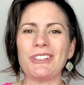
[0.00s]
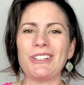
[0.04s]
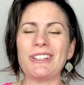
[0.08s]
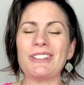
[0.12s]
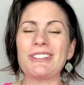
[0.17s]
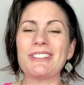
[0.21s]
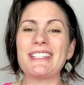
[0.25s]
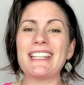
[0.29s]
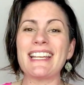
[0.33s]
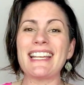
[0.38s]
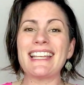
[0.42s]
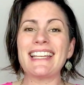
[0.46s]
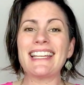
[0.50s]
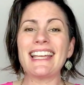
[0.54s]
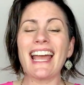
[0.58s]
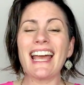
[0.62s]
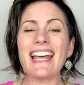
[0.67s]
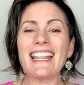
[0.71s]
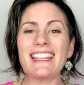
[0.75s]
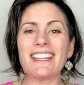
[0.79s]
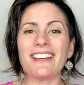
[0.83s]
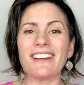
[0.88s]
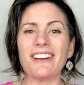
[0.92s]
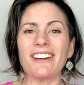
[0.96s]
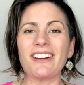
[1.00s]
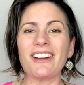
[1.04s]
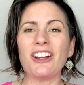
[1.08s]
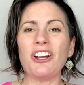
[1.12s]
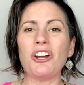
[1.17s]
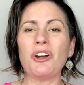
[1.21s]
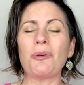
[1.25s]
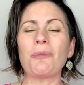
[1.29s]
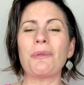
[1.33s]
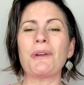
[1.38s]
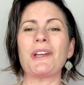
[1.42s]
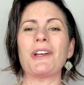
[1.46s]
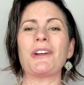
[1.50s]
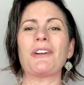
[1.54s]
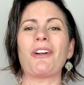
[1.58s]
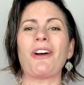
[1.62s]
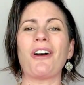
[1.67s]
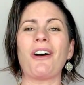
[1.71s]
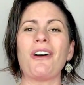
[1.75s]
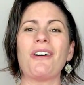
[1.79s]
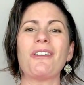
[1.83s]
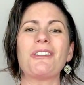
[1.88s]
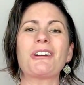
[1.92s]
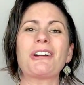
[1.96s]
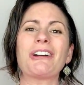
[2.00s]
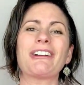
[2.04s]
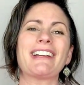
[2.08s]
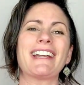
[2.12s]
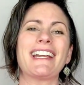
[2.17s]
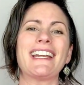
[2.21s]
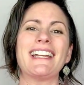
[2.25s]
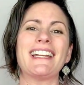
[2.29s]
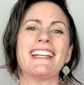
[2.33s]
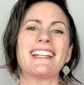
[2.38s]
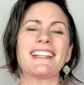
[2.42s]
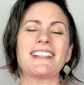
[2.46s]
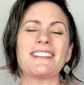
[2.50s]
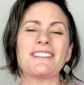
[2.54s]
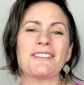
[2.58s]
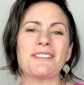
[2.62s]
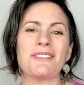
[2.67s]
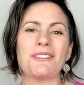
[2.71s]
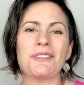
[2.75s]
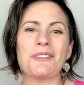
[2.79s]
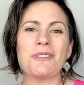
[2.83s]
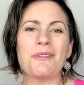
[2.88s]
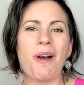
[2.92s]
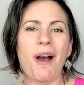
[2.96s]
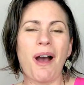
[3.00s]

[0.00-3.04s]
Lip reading: as together we are all creating this new